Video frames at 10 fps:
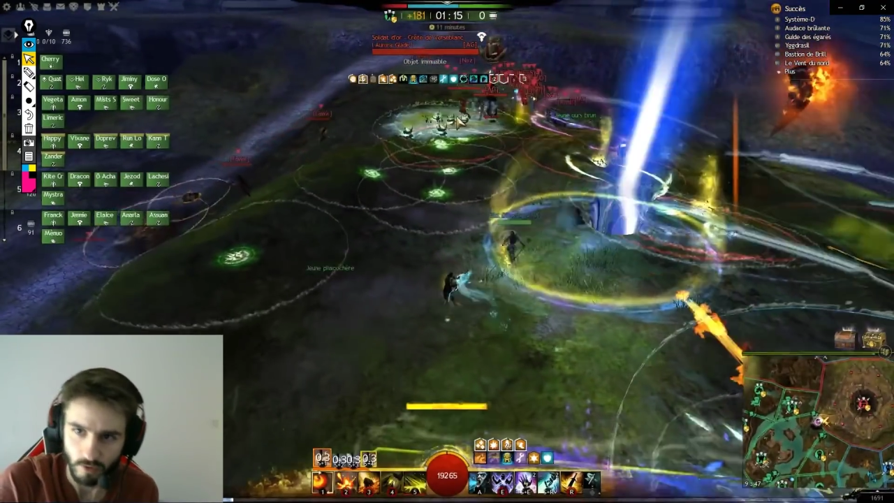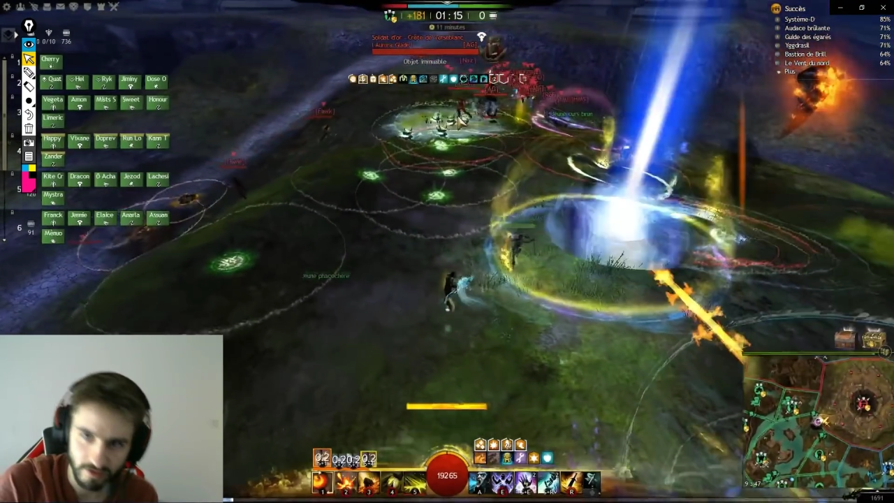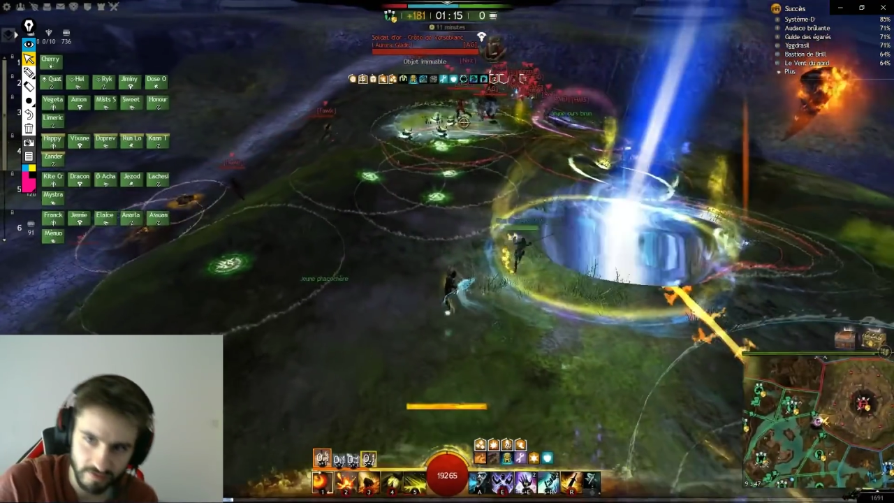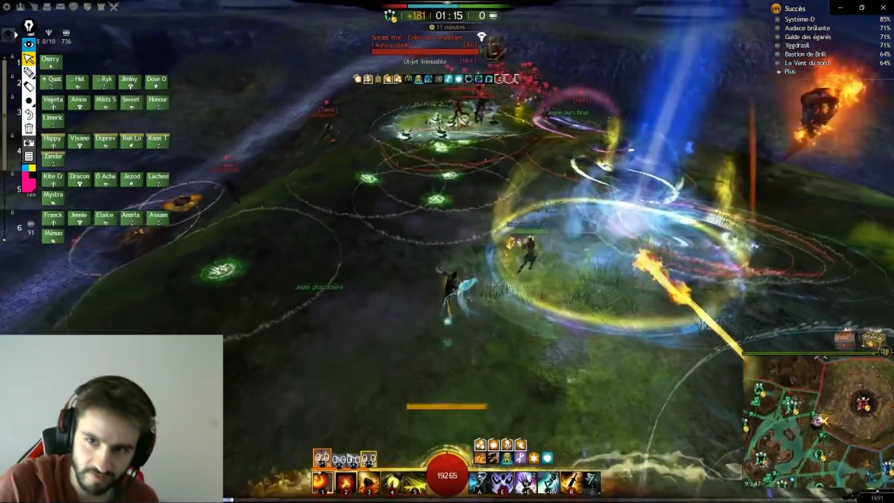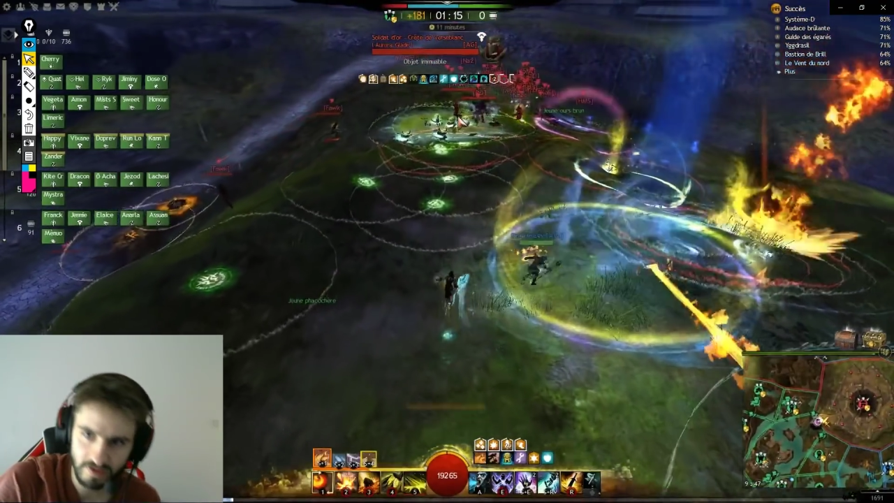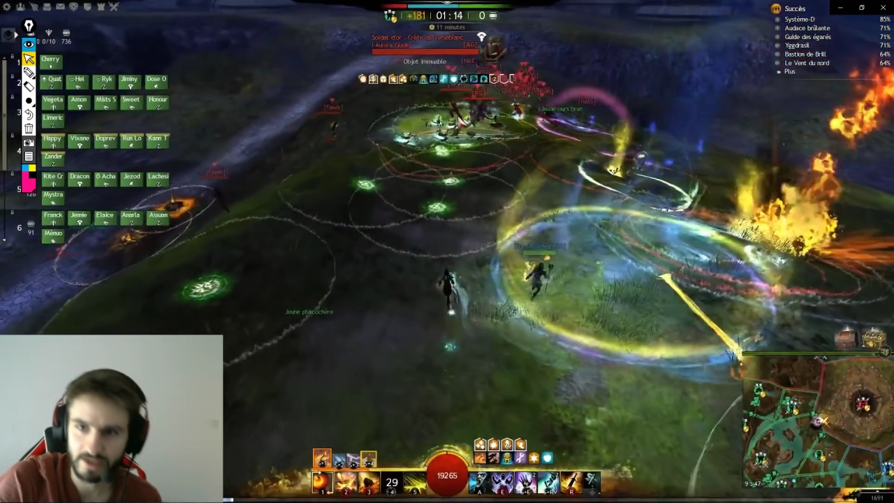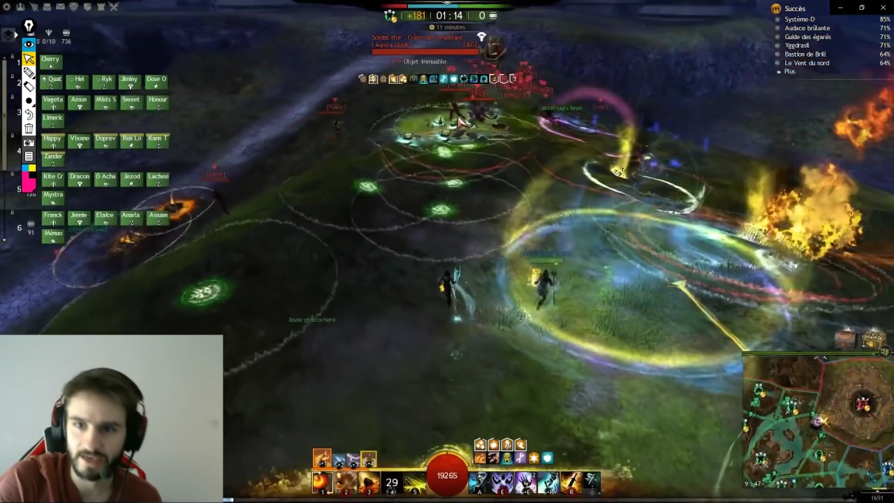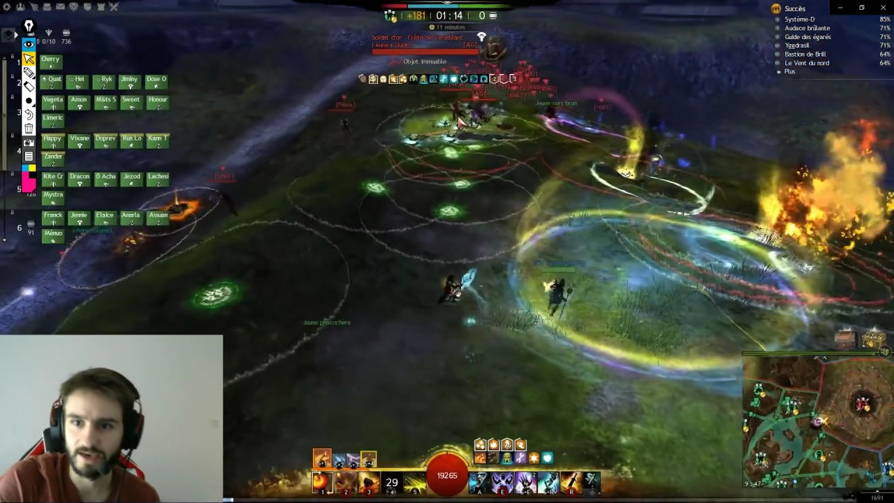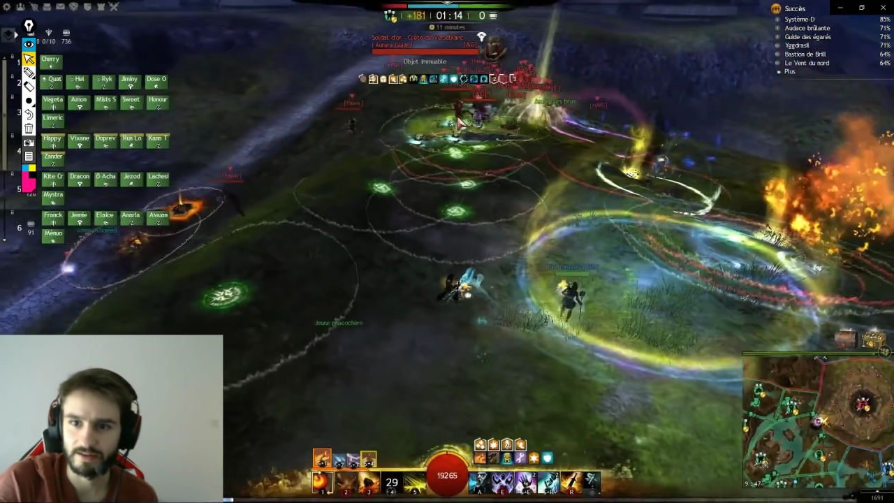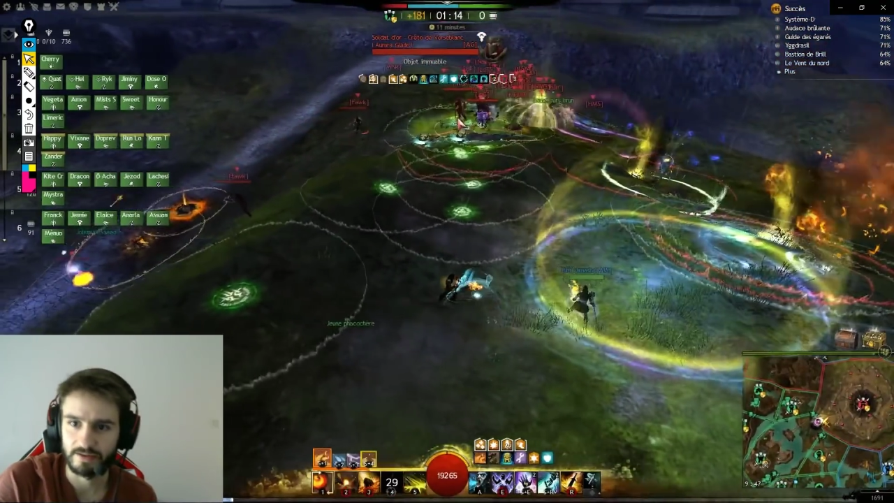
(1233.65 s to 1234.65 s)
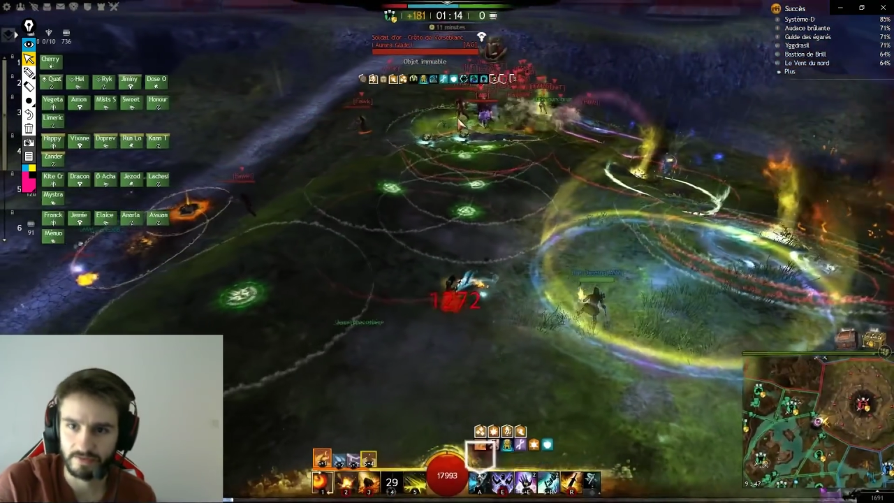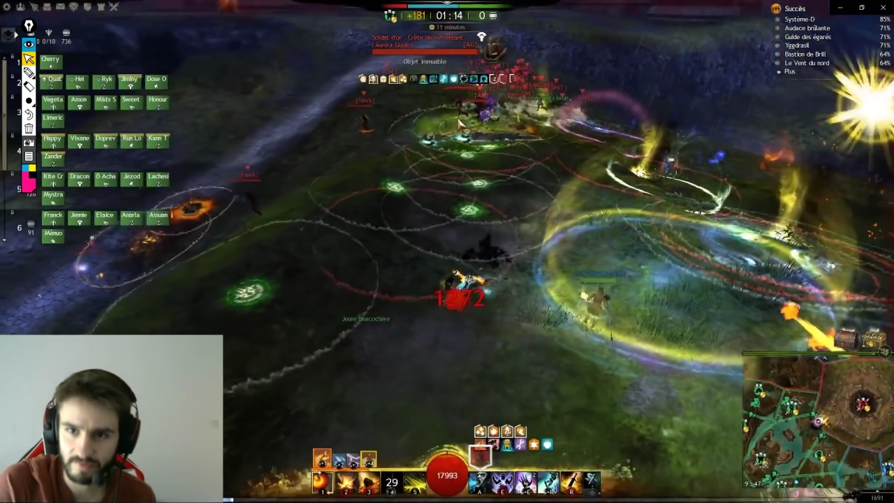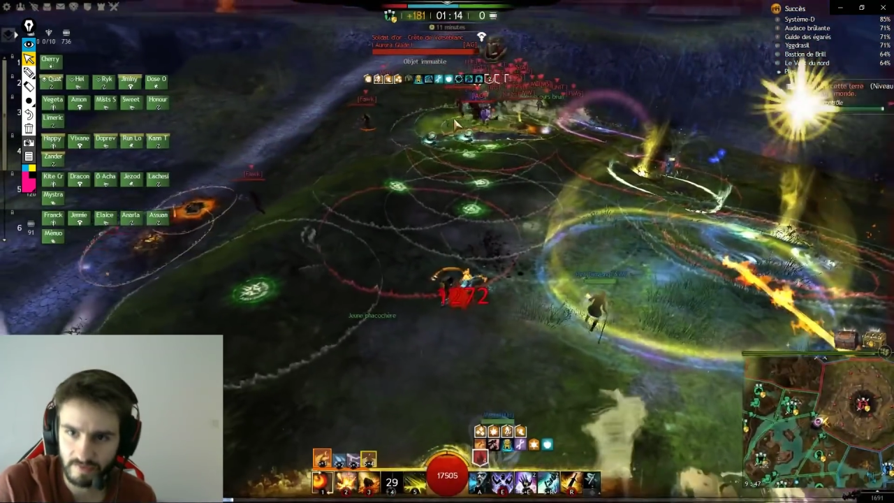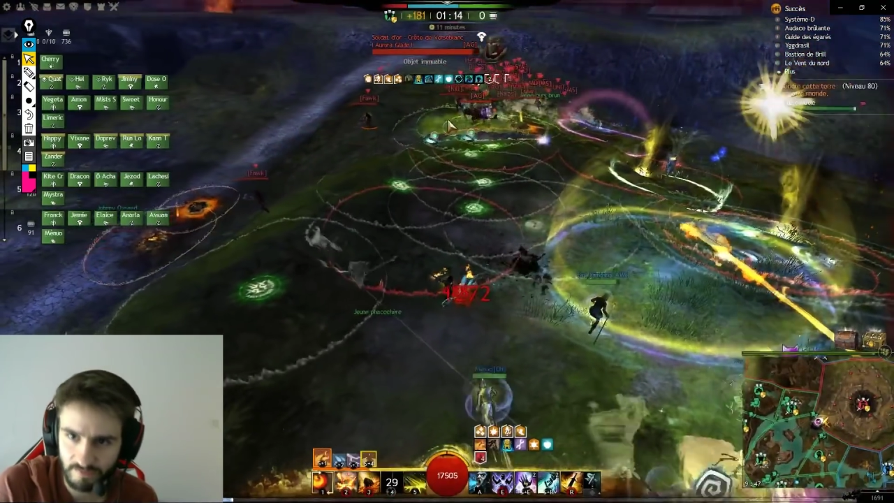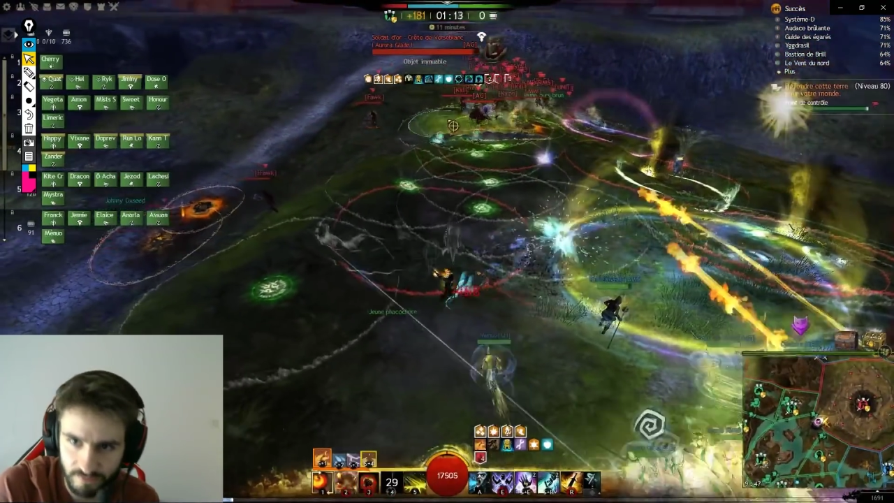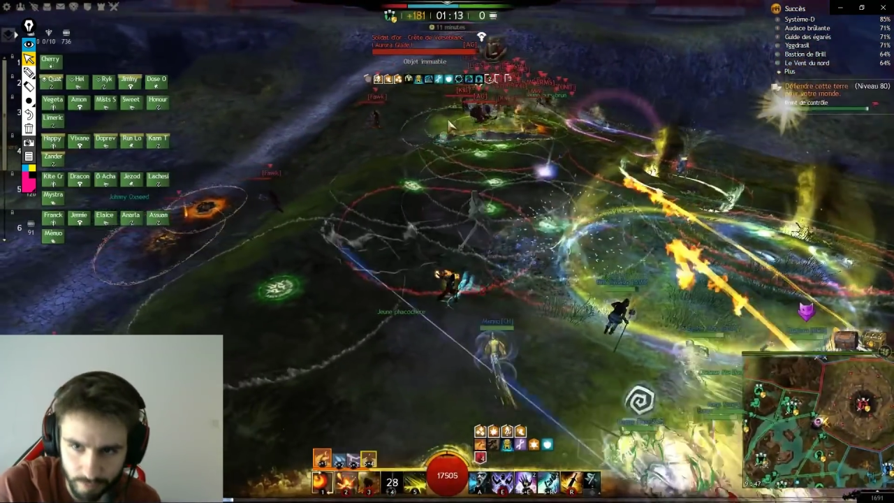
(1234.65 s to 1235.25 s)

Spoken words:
Once again, you see,